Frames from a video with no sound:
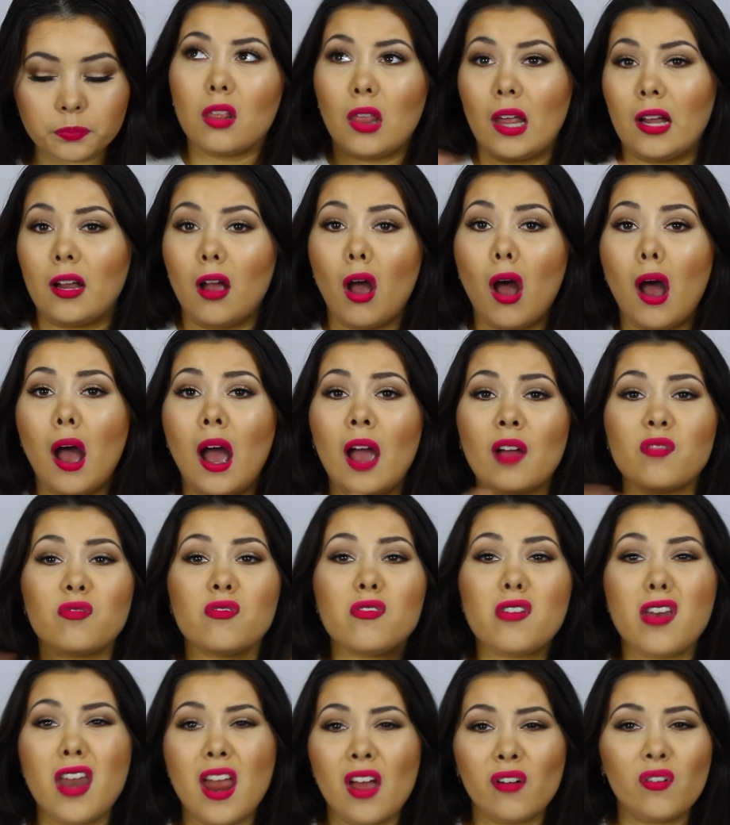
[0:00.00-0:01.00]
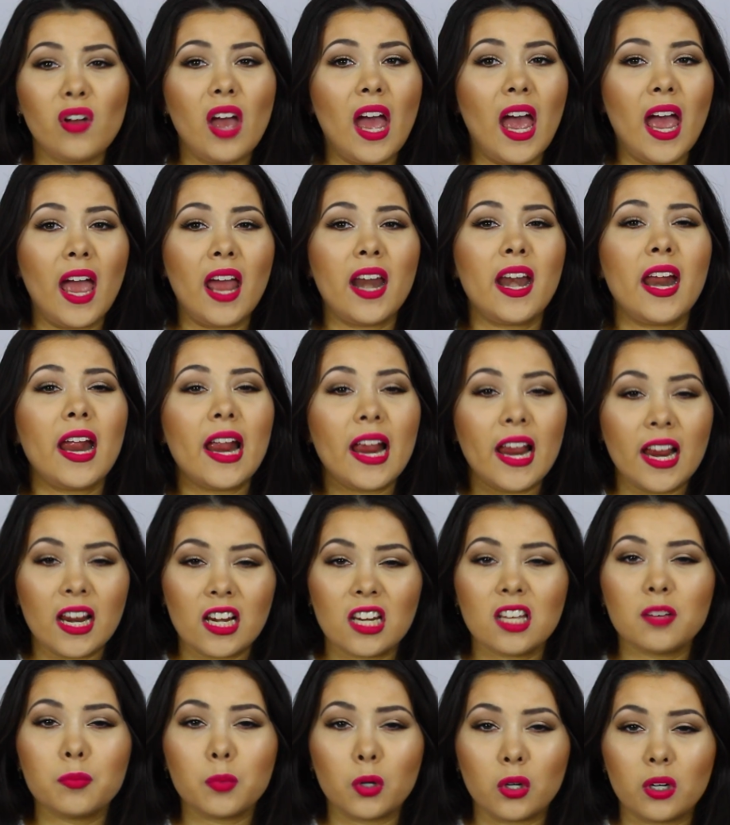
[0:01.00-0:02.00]
Like, I've never had
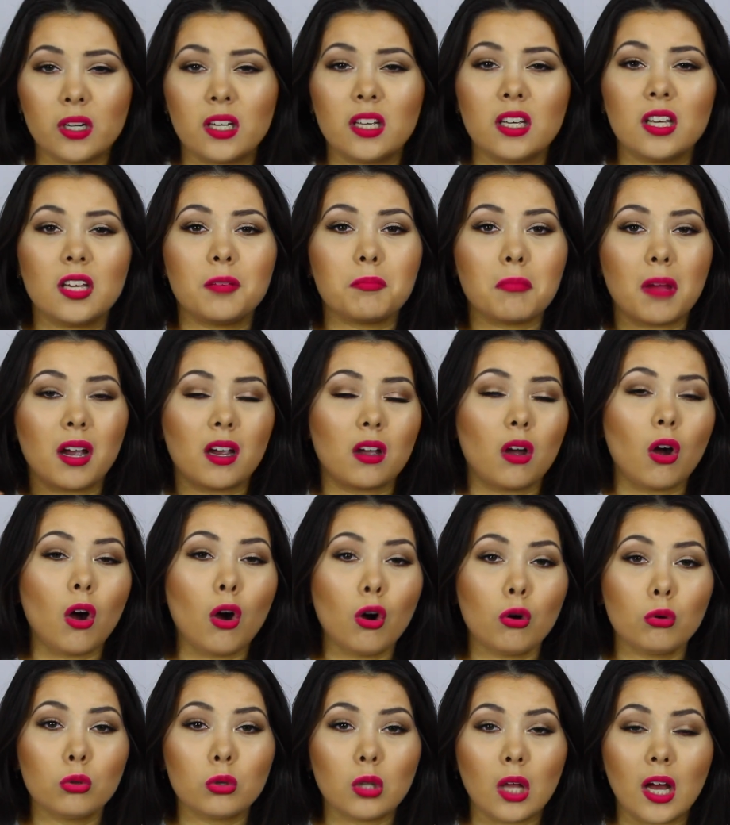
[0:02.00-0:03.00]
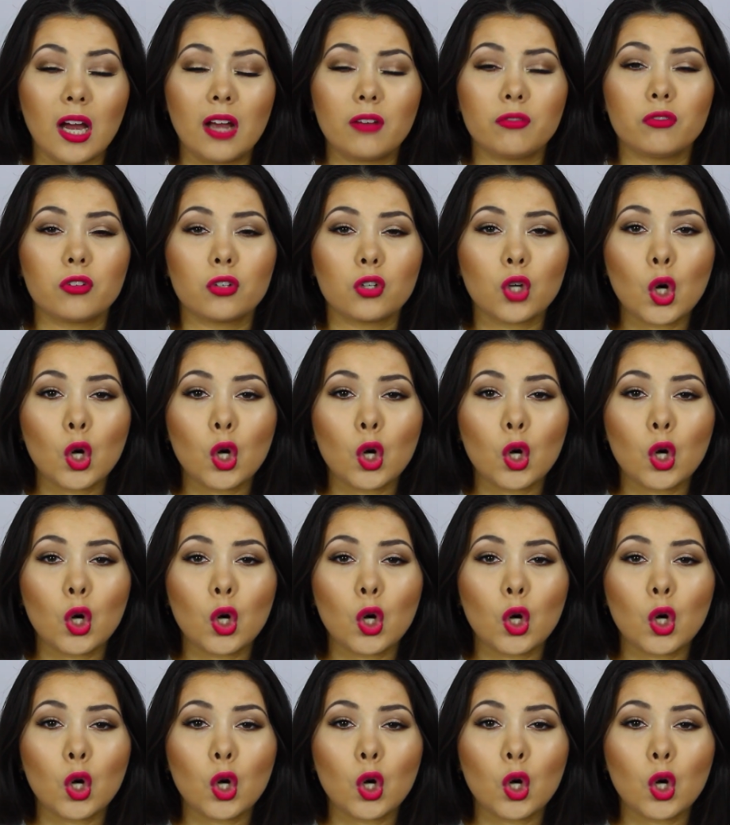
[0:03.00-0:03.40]
anybody in my whole life